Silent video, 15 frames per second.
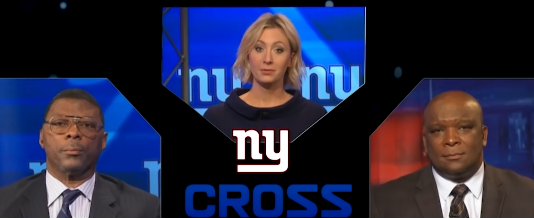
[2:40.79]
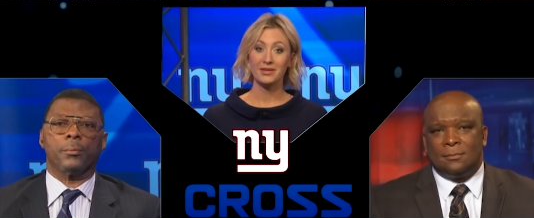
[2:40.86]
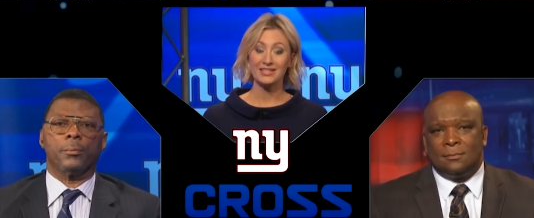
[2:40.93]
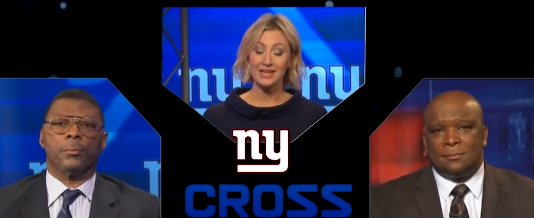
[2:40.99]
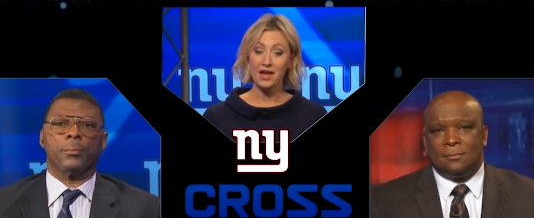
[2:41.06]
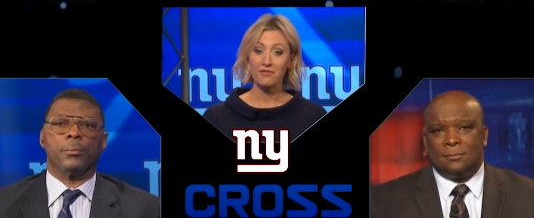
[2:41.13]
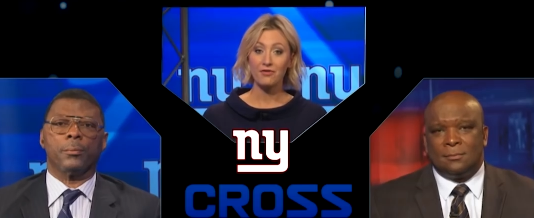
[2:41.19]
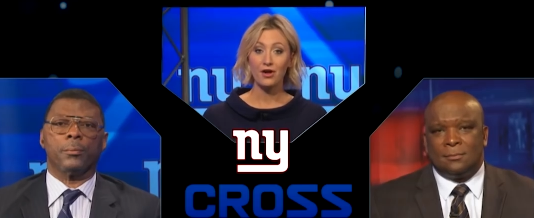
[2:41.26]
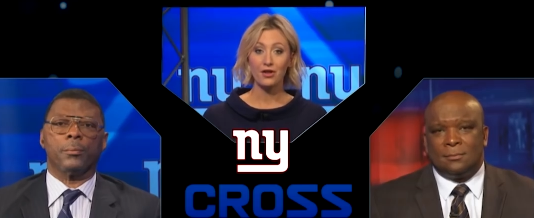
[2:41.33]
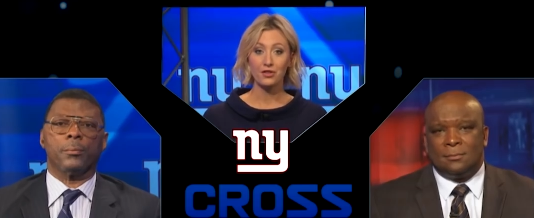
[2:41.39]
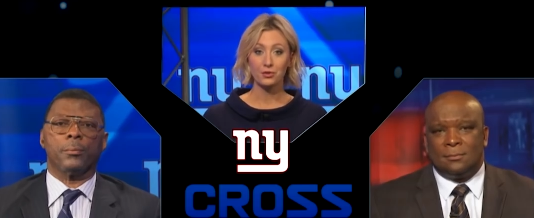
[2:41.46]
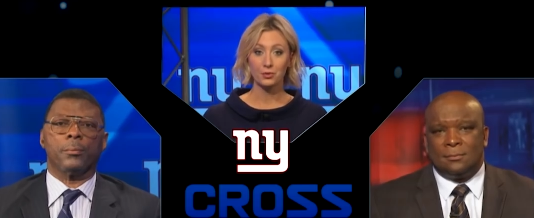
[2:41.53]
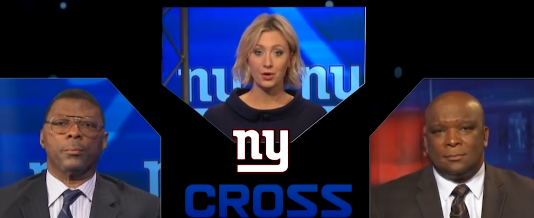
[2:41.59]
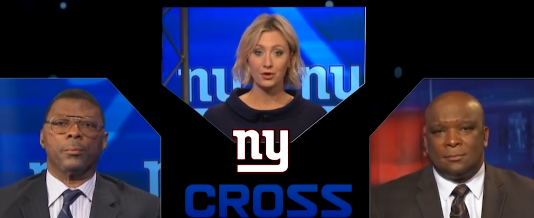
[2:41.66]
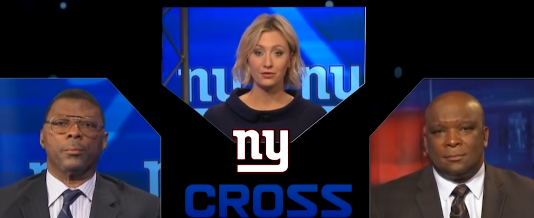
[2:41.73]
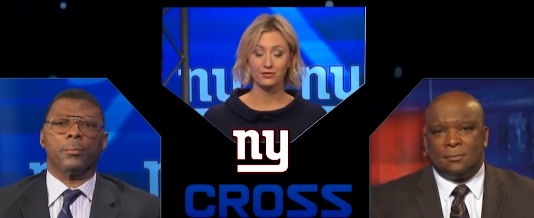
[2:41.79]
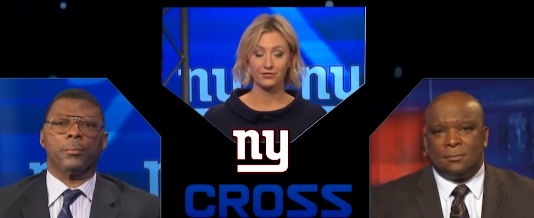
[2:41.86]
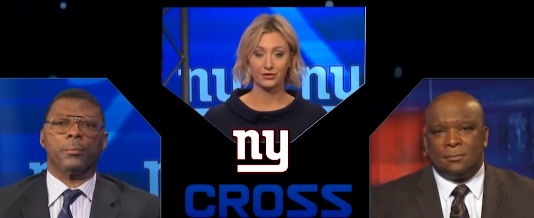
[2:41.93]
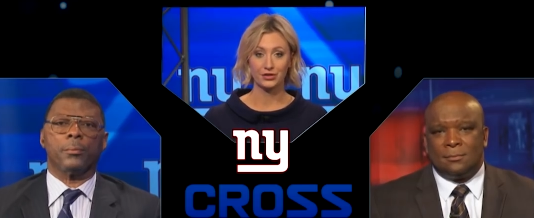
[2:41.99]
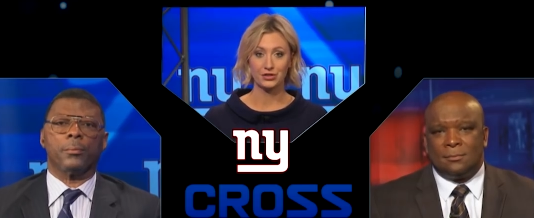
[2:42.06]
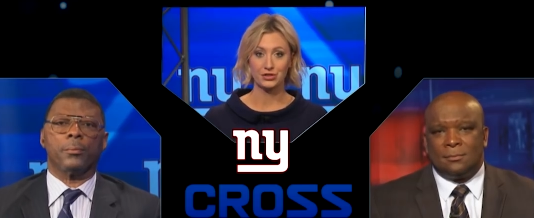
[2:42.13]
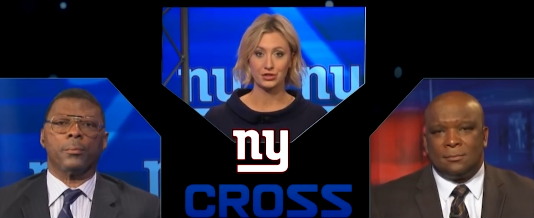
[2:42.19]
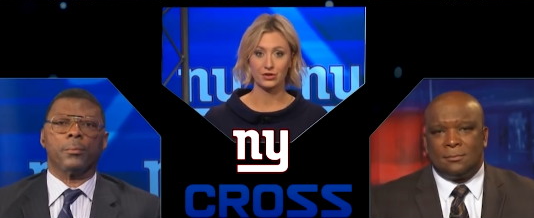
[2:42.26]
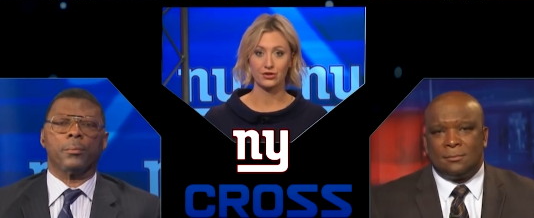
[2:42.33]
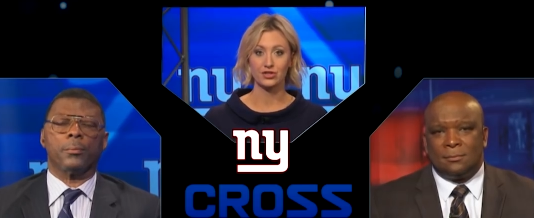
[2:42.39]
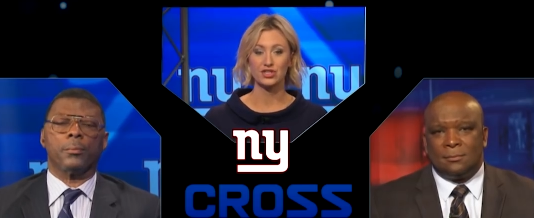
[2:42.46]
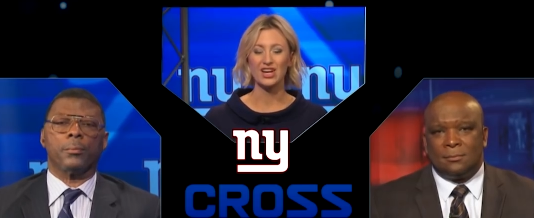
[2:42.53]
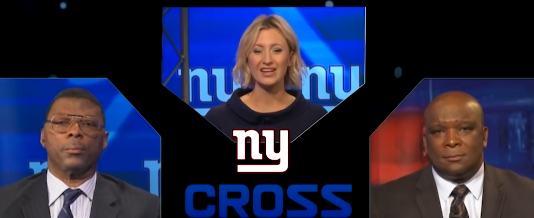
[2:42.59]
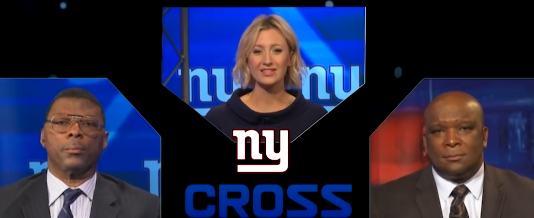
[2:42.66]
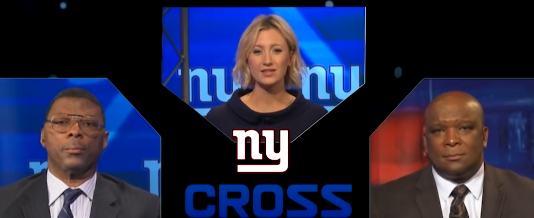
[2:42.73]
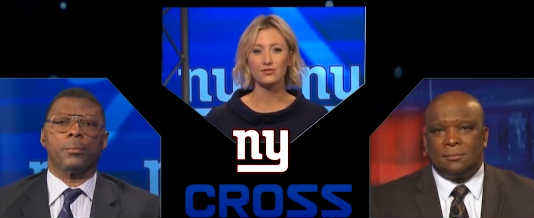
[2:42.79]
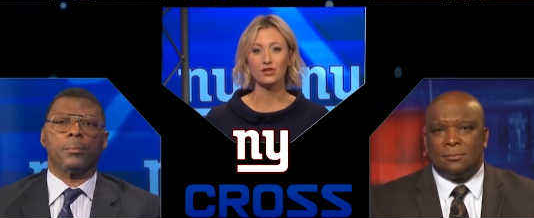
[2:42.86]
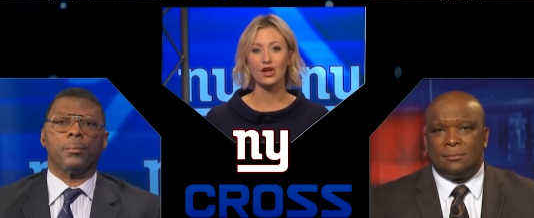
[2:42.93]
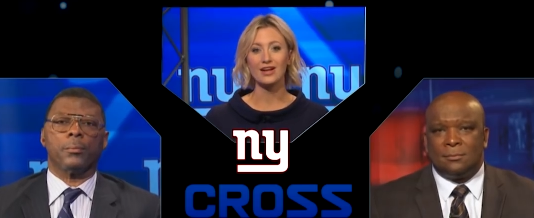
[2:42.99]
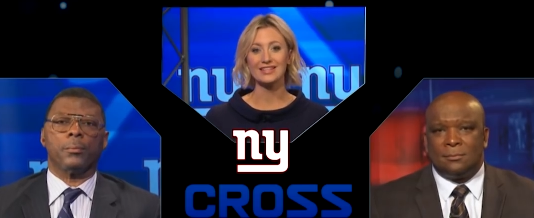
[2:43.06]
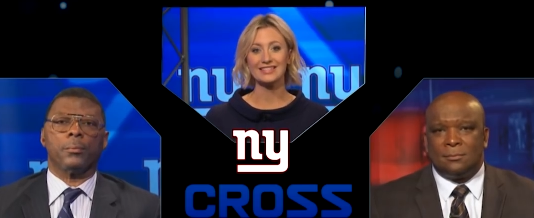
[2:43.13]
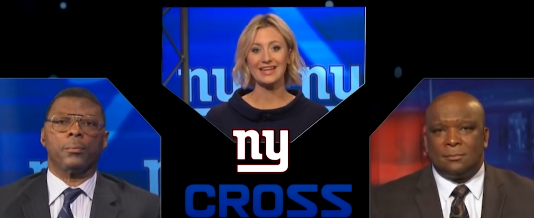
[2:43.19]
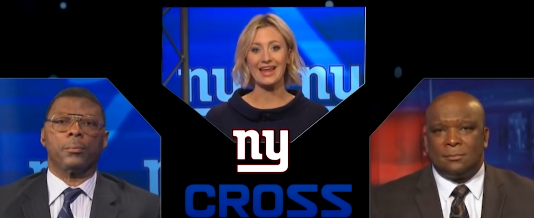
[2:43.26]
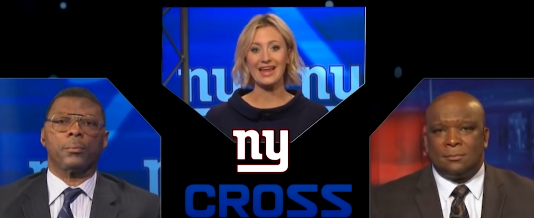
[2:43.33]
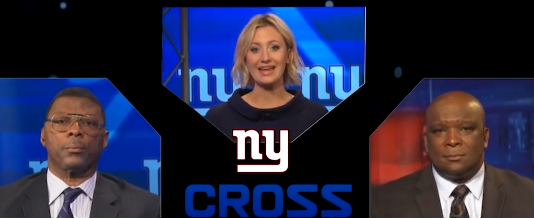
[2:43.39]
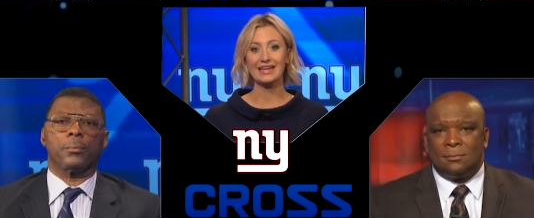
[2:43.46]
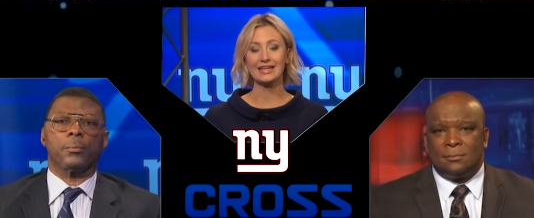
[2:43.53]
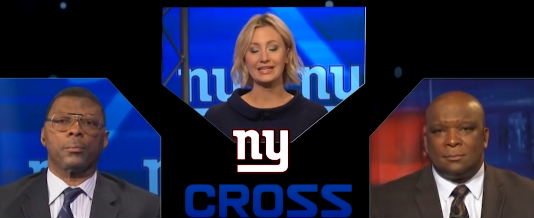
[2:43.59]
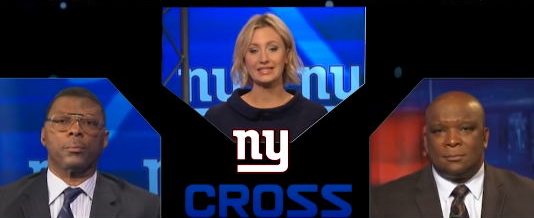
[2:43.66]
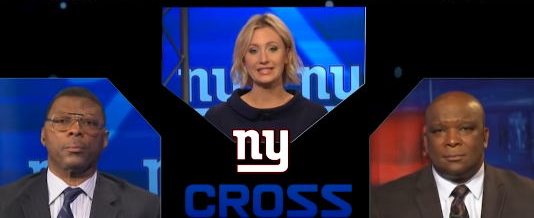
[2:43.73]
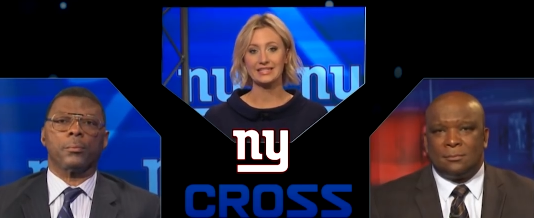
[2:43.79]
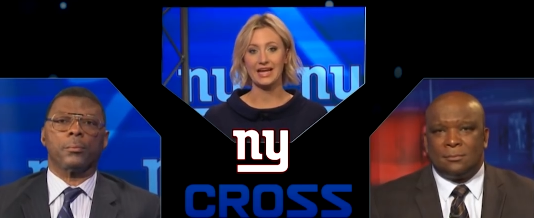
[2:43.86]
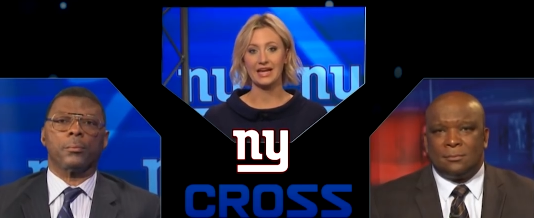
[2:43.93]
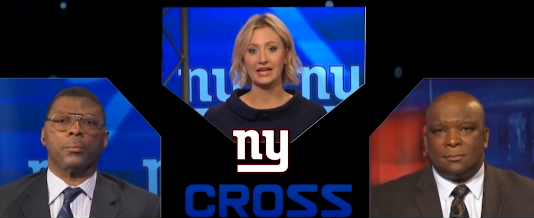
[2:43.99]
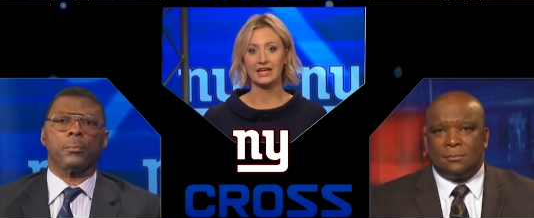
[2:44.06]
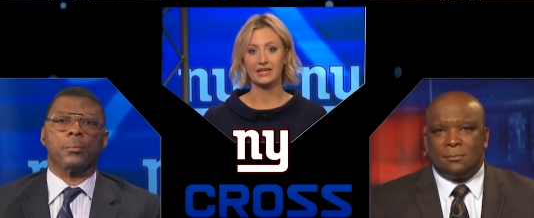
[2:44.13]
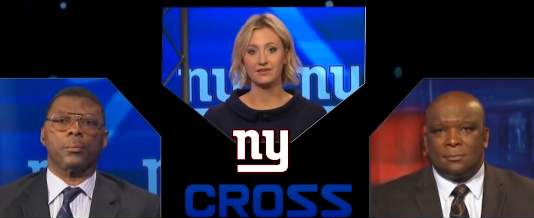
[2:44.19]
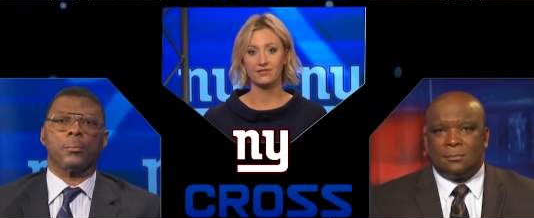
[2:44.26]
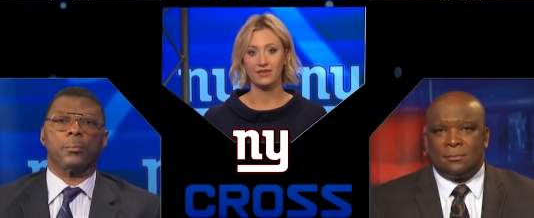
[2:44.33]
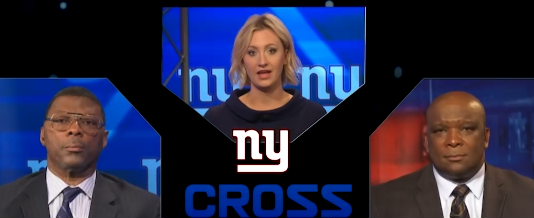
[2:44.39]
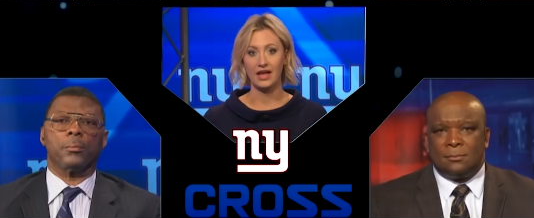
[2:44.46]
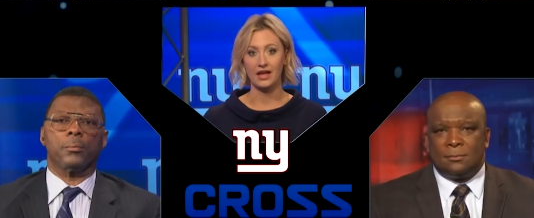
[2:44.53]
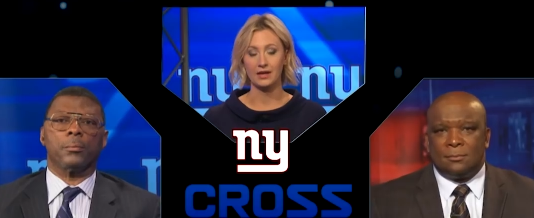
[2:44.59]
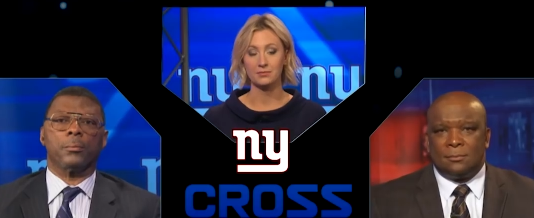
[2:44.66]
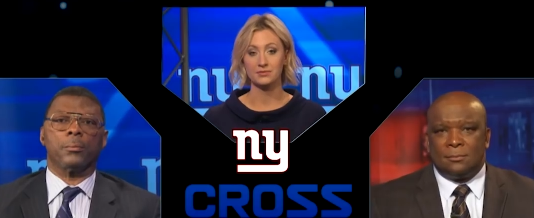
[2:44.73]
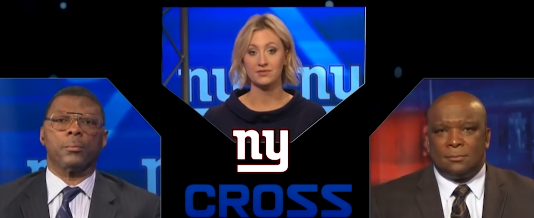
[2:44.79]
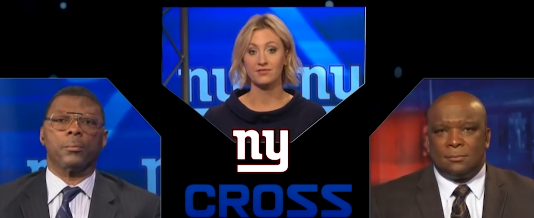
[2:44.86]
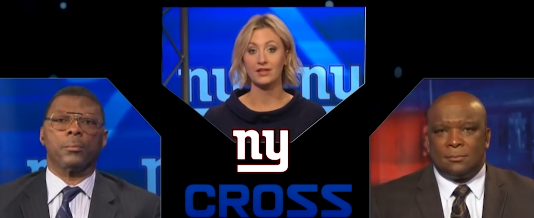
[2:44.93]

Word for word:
Speaker 1: be tough on the road for sure. The Giants have lost eight consecutive games.